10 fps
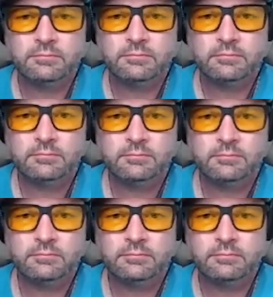
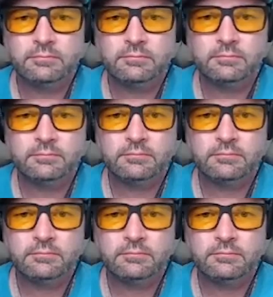
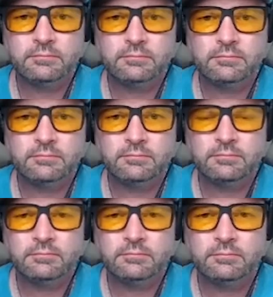
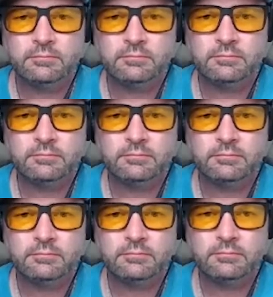
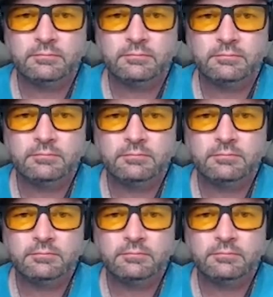
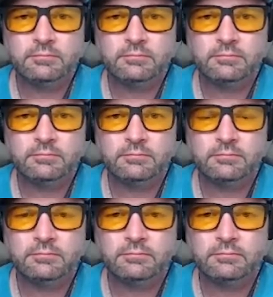
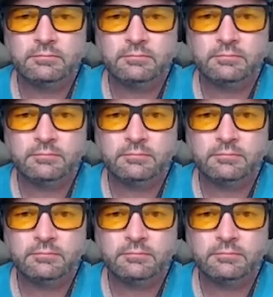(silent)